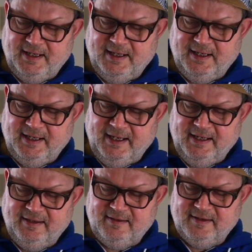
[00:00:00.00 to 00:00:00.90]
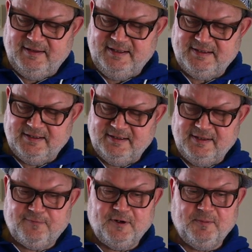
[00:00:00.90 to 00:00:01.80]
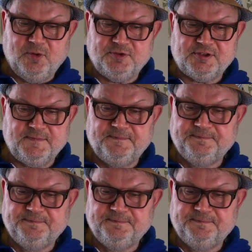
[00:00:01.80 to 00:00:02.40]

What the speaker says: and these are the different modes.